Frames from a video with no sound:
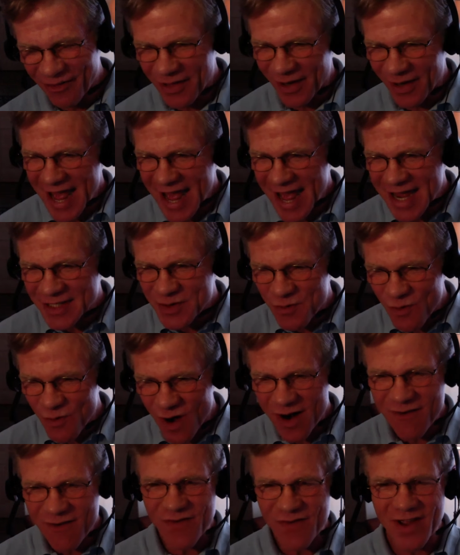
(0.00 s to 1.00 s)
last
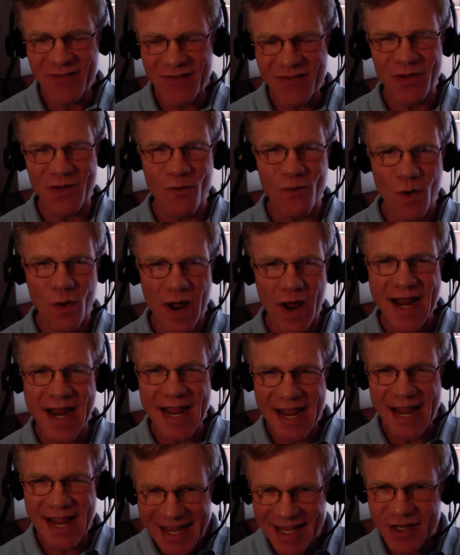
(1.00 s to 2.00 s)
1/5 of 1
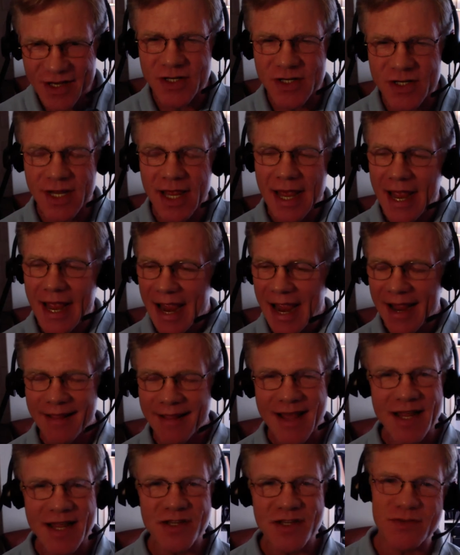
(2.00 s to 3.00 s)
inch, and
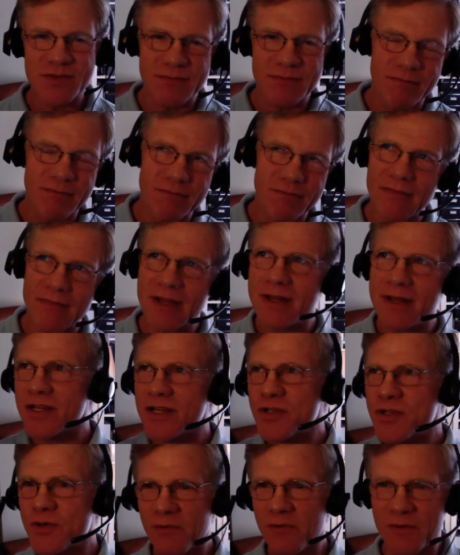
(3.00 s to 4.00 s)
that's
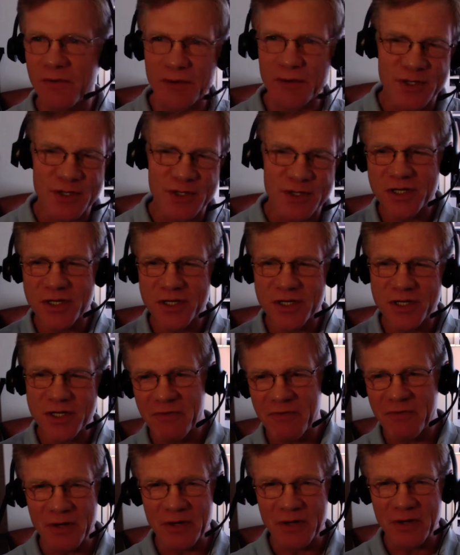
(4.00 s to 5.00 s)
industrial foods and junk
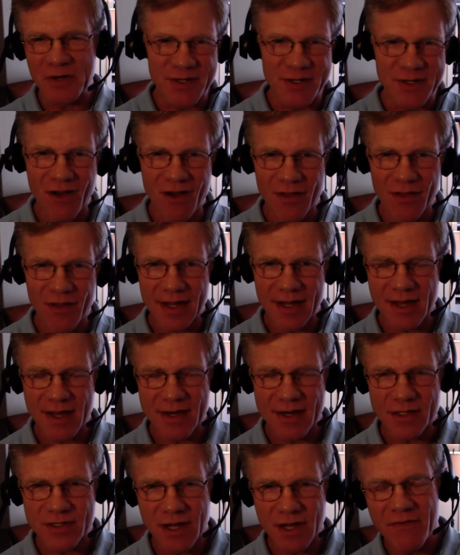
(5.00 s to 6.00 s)
foods and all that kind
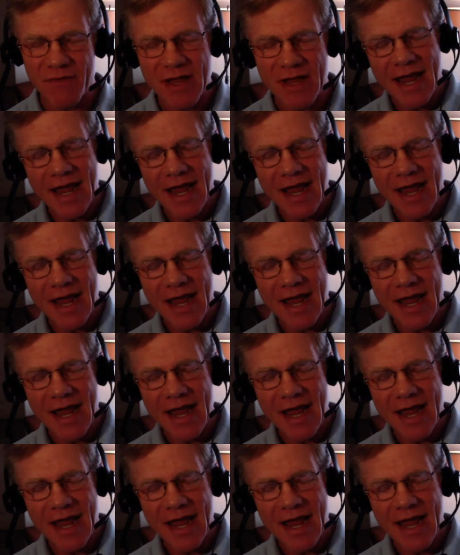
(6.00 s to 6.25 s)
of stuff.